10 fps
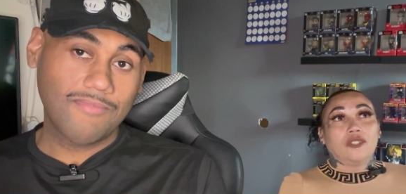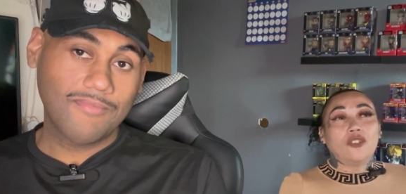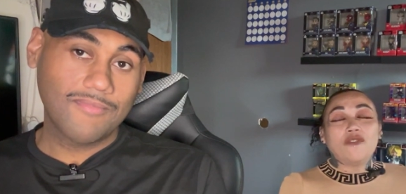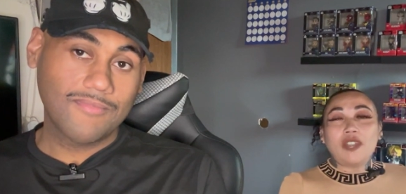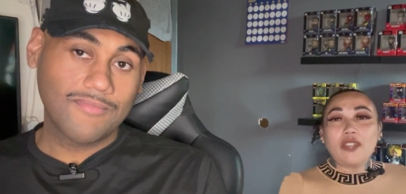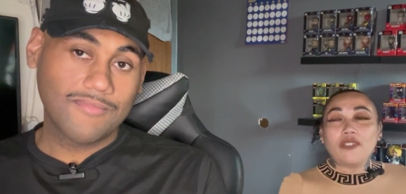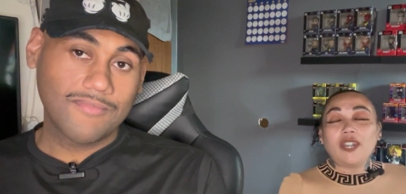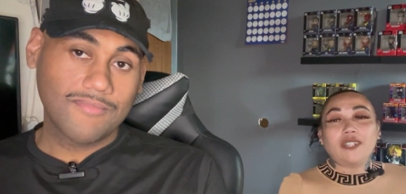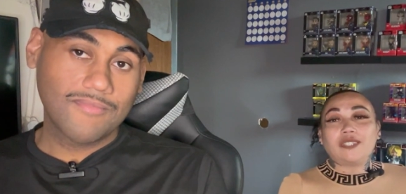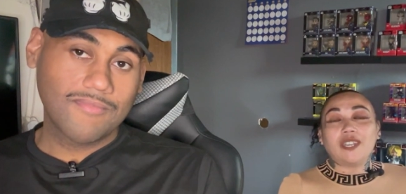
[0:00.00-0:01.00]
Speaker 1: you really,
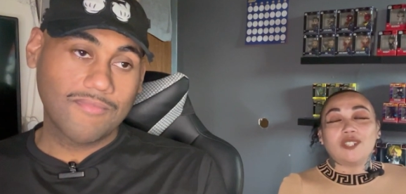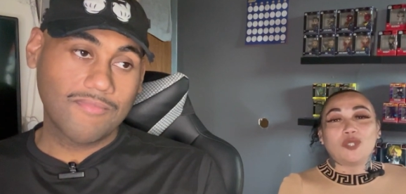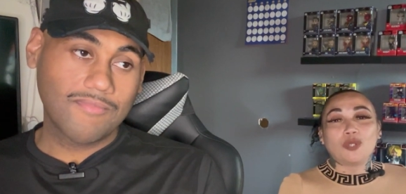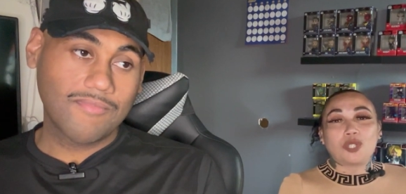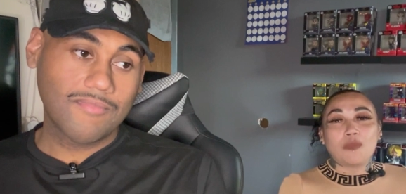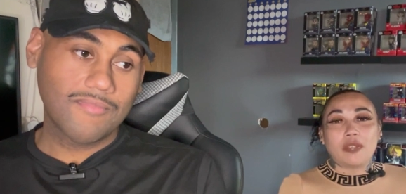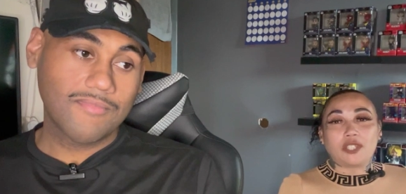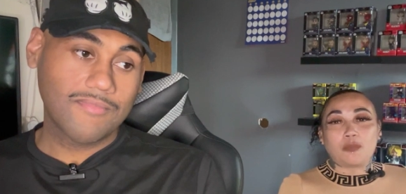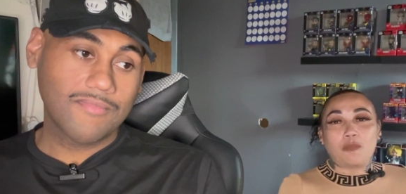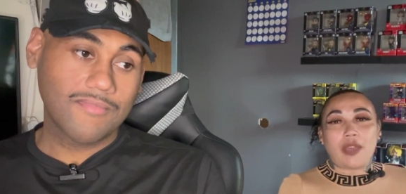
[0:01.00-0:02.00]
really didn't do too
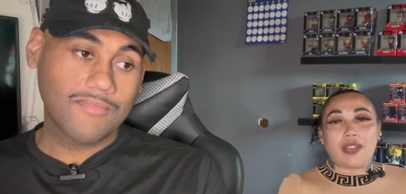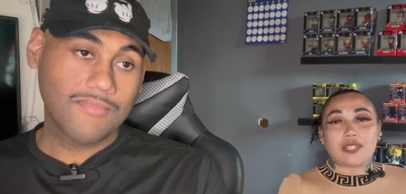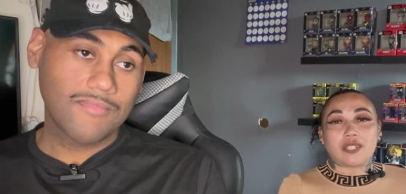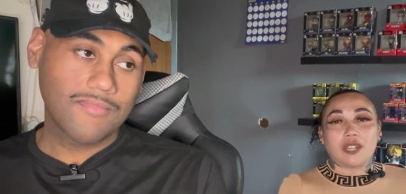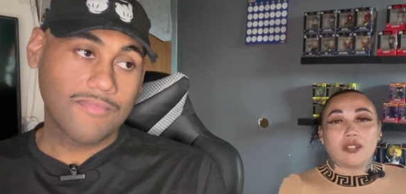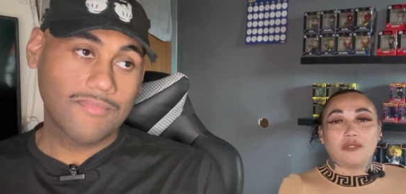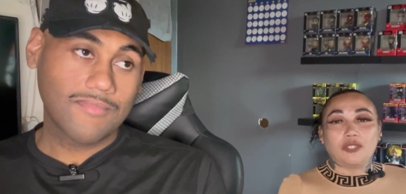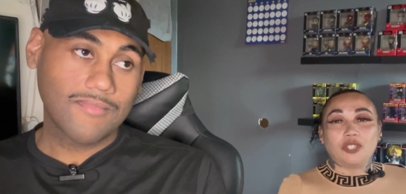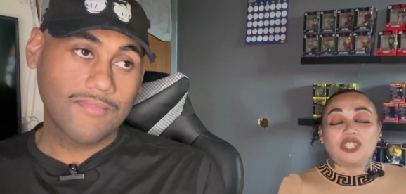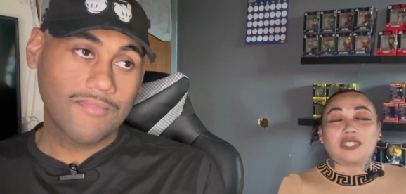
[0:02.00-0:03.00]
much bad stuff.
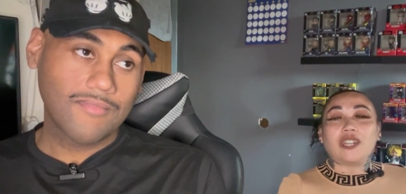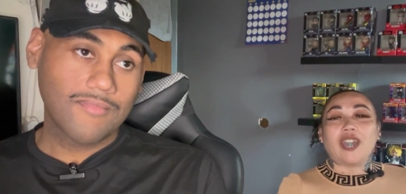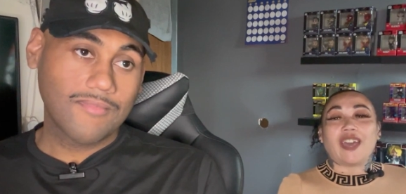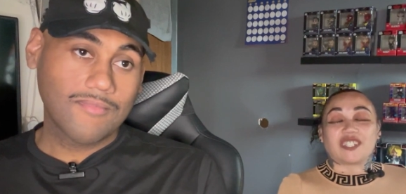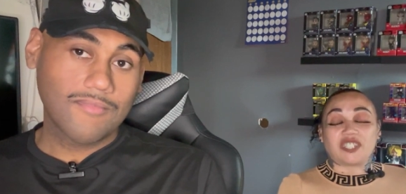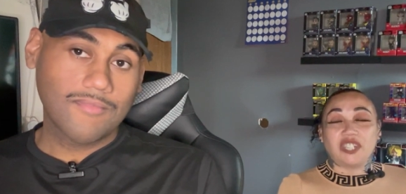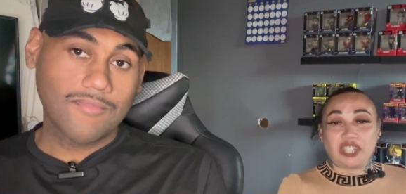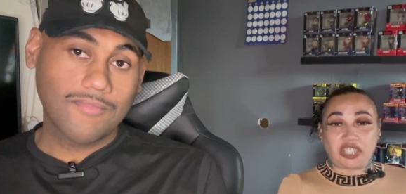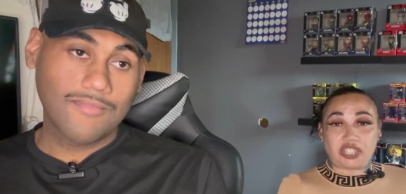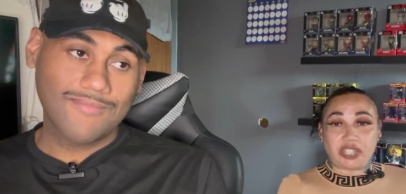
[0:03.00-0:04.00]
You just did a lot of
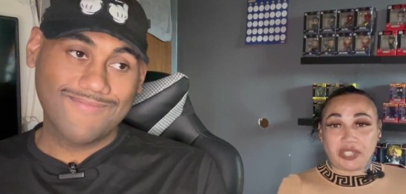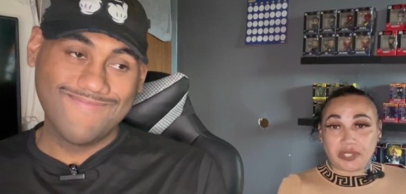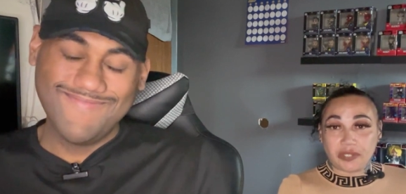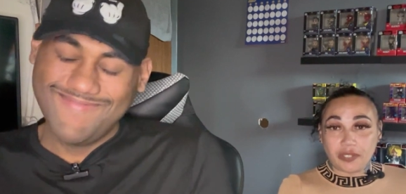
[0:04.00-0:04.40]
sneaky shit.